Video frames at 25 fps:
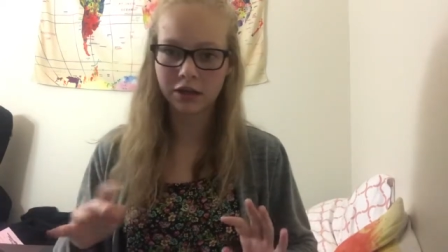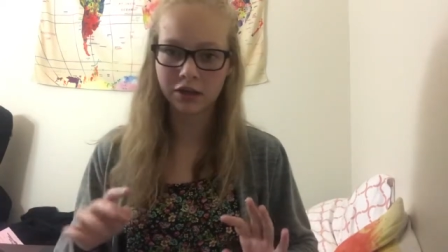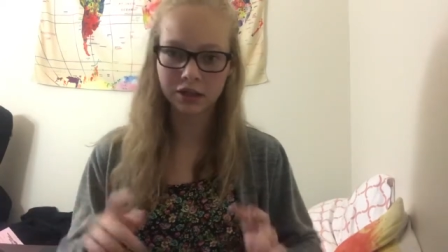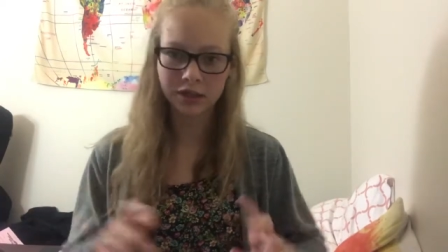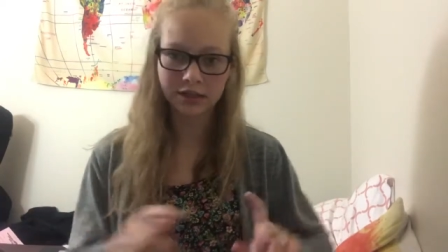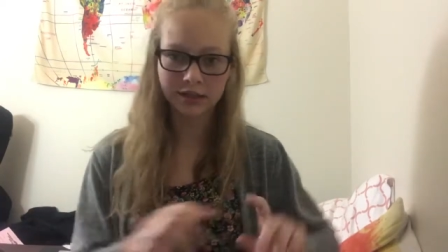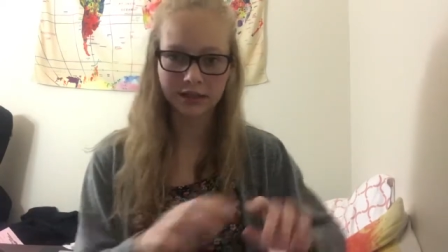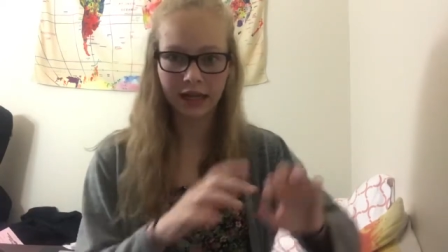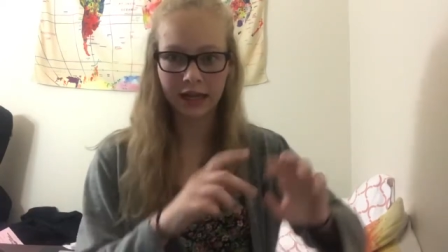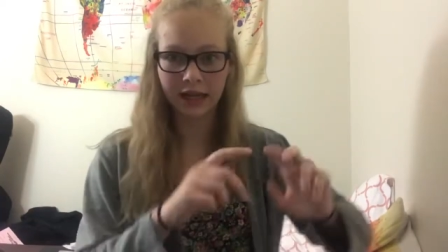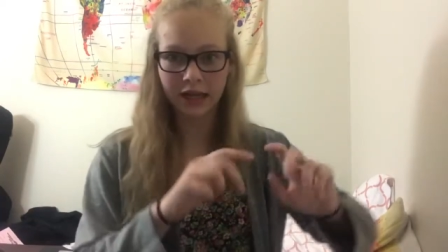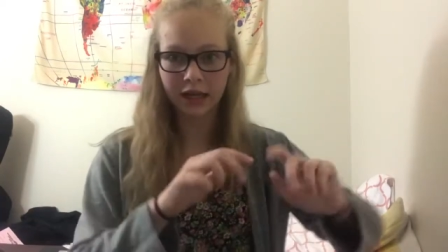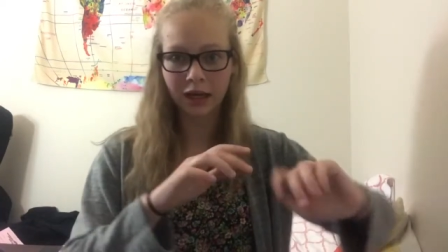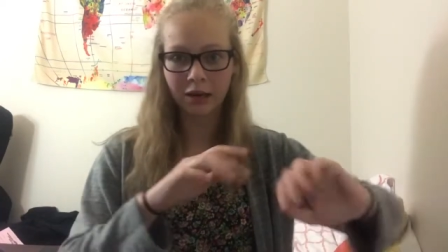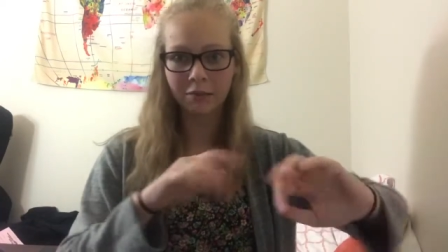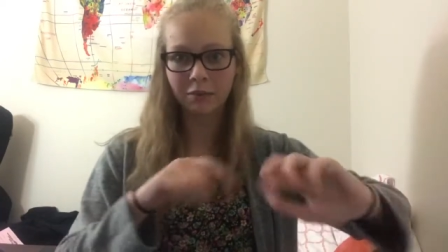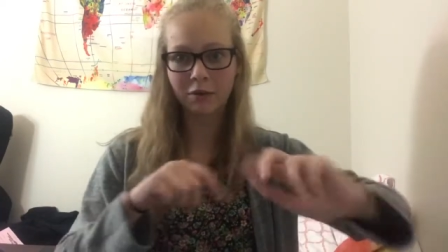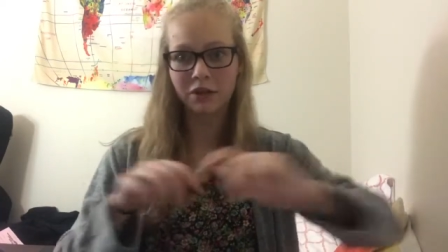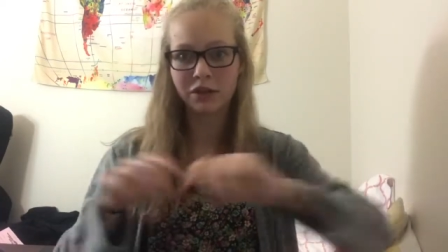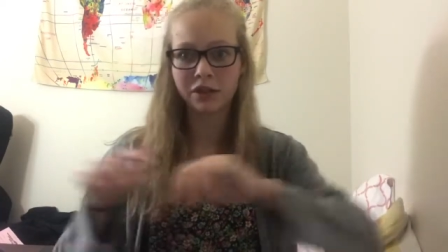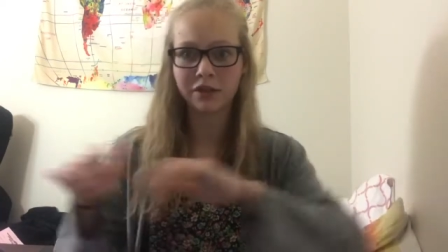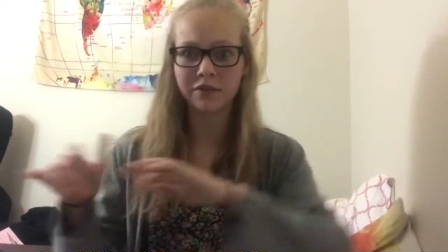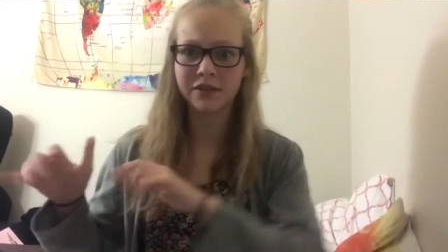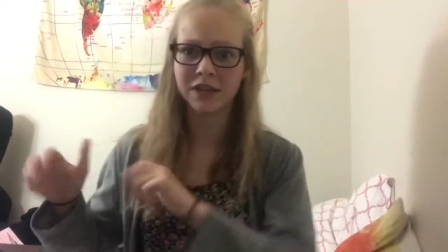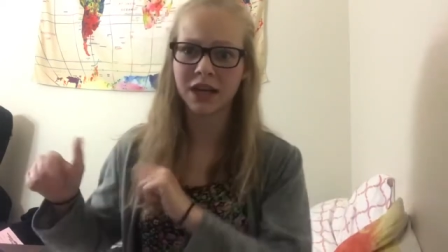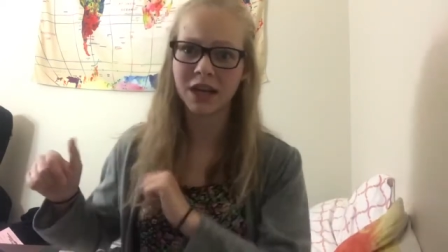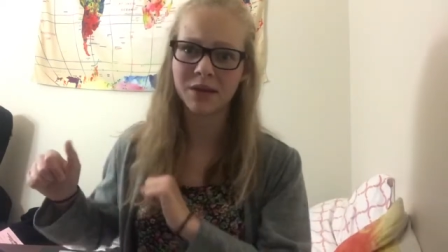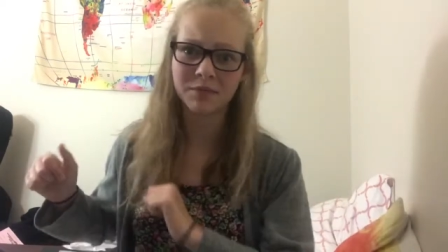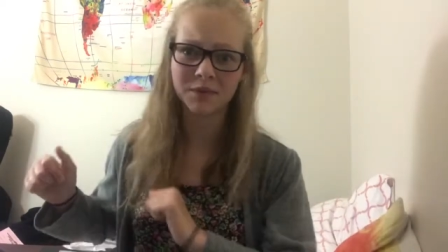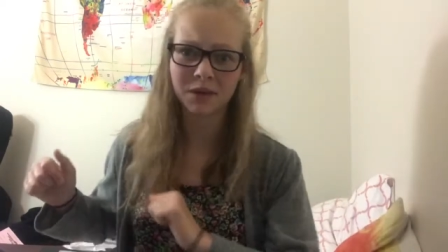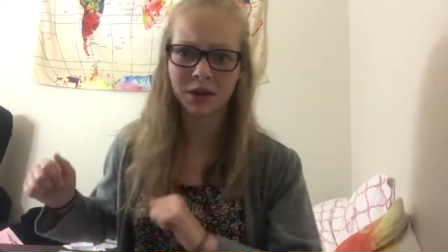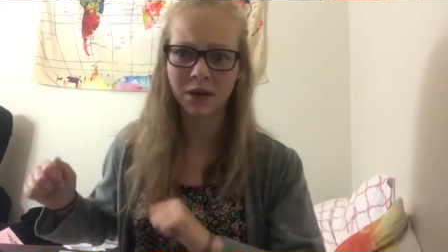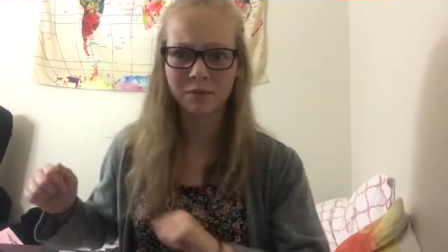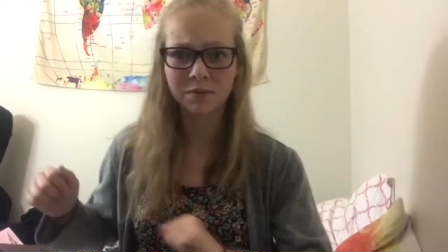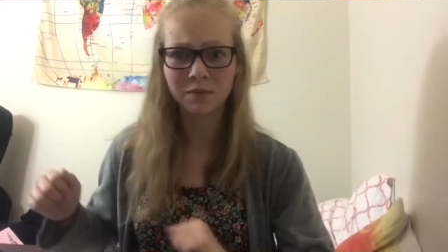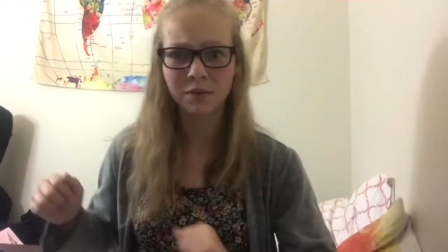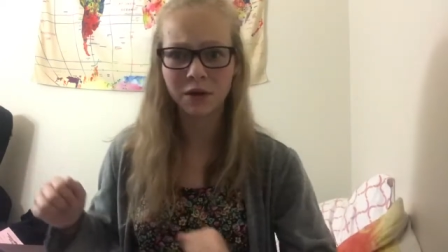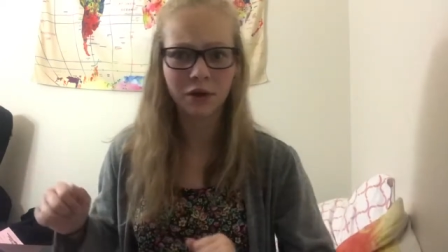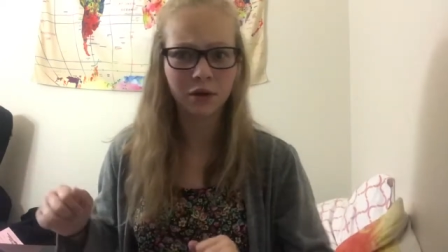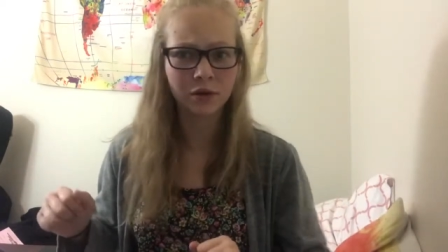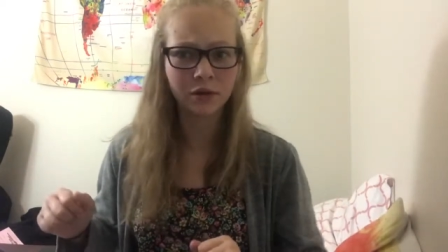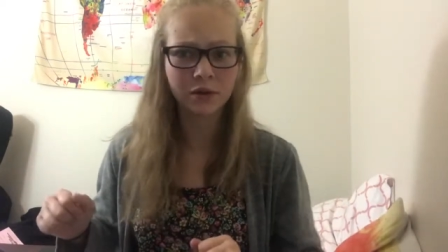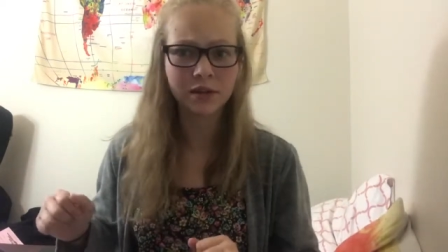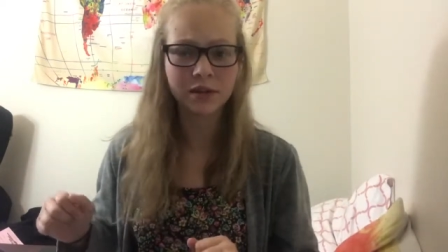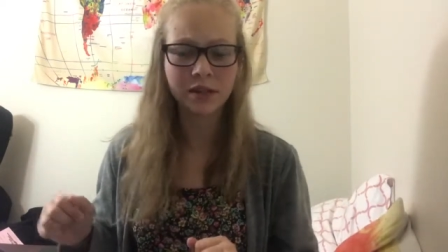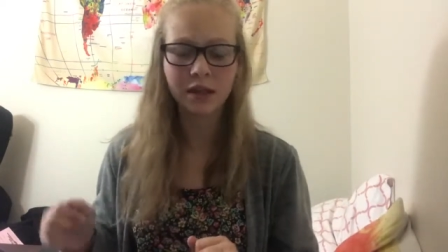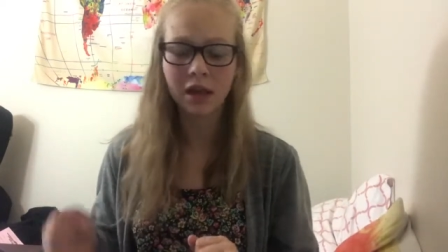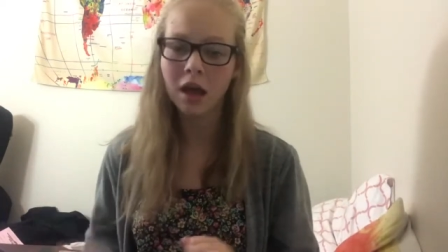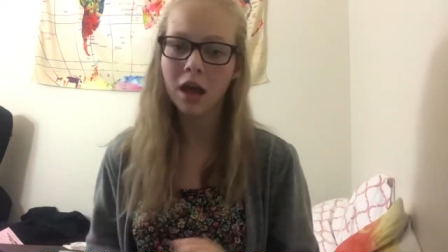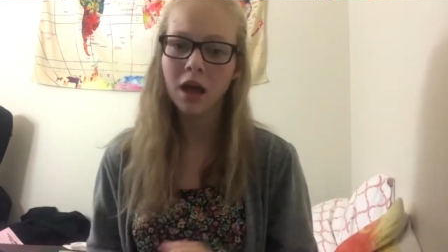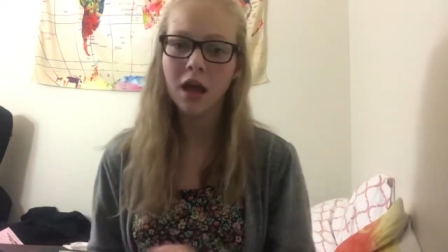just sending a bunch of typed up notes.